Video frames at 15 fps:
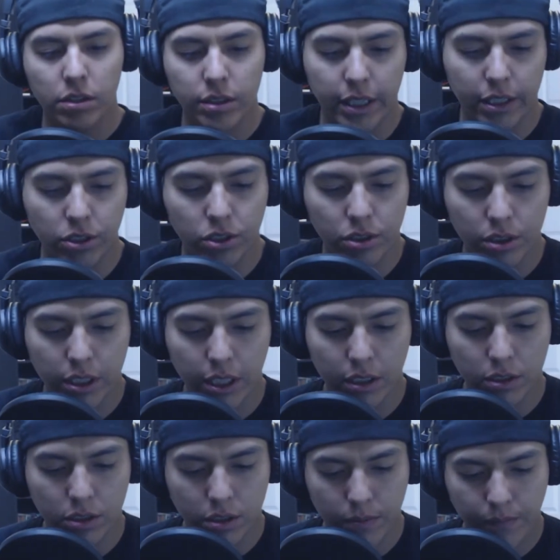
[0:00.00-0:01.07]
Section
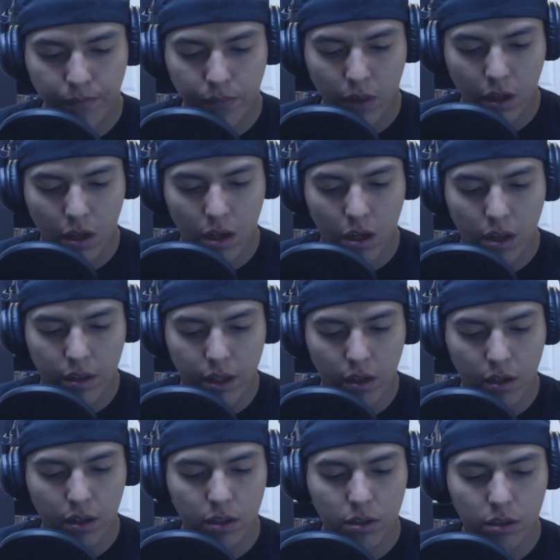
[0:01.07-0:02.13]
6.
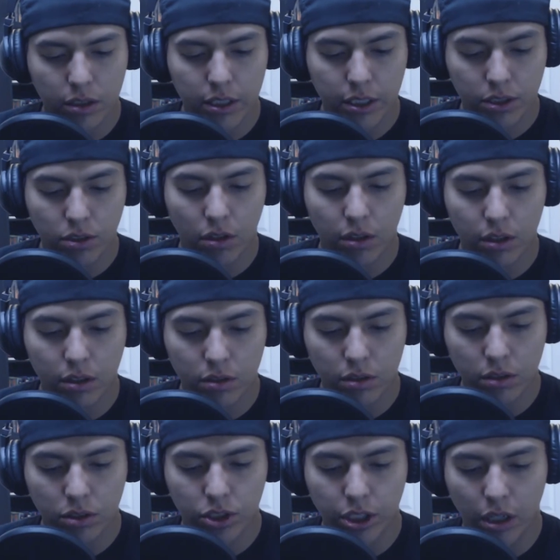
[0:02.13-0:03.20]
This
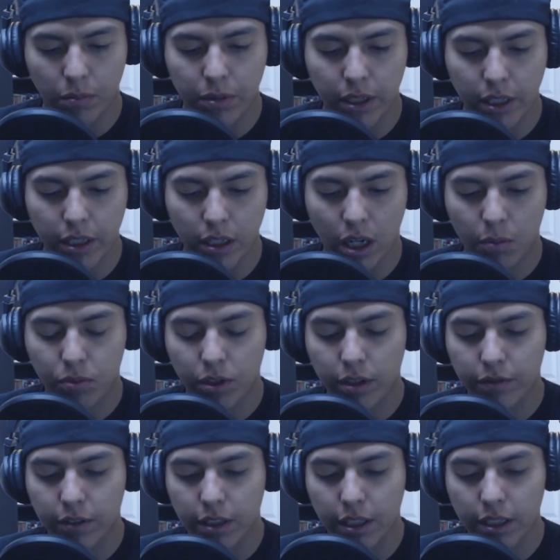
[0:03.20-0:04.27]
article shall be
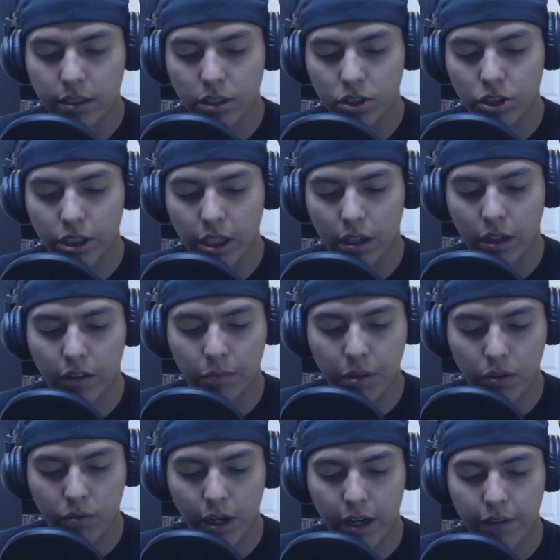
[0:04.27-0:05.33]
inoperative unless it shall have
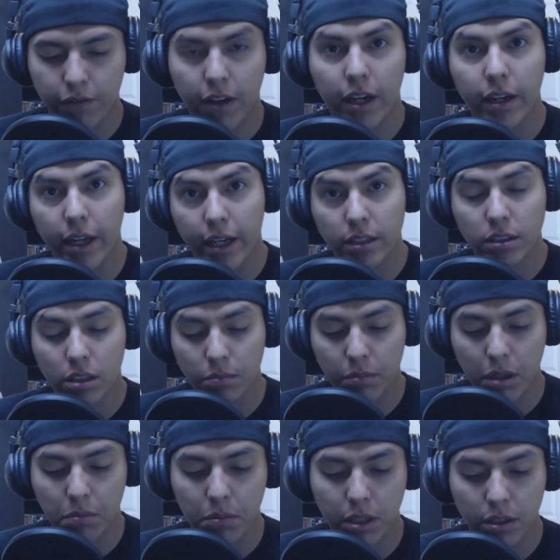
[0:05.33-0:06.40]
been ratified as an
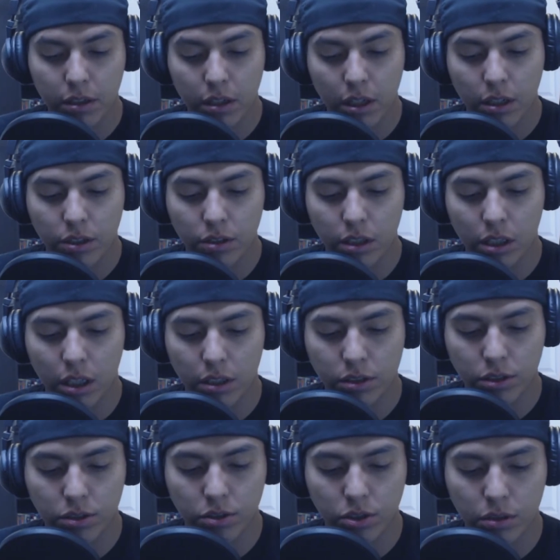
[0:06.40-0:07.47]
amendment to the
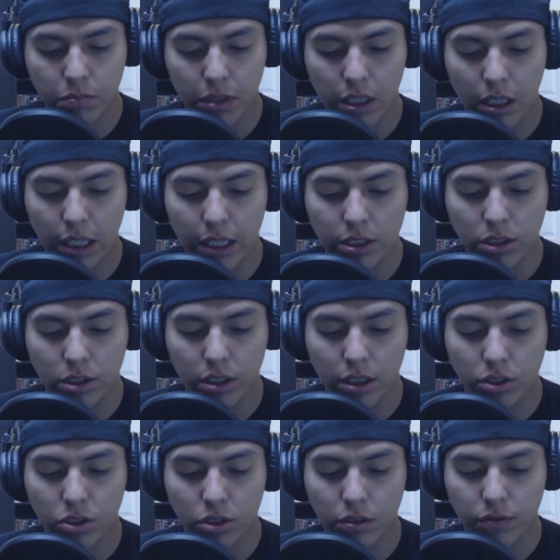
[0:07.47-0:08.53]
Constitution by the
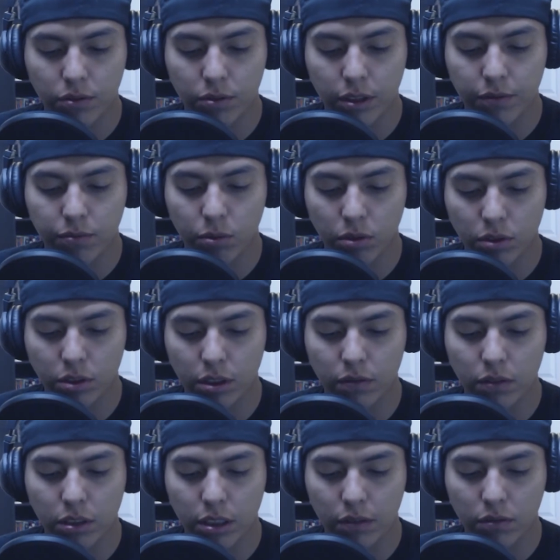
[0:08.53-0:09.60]
legislatures of three-fourths of
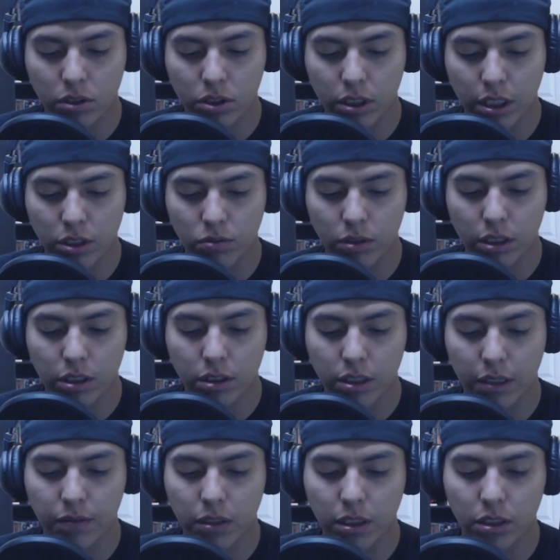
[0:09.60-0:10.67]
the several states within
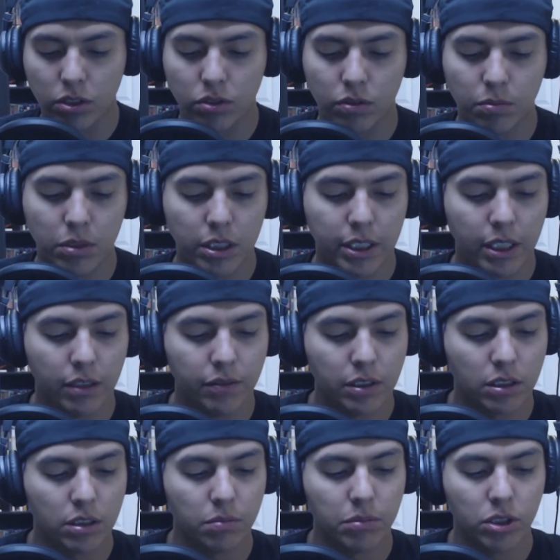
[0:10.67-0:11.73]
7 years from the date of
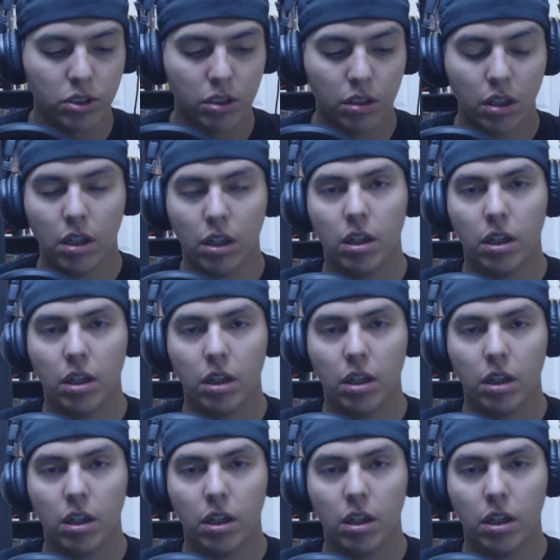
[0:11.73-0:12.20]
its submission.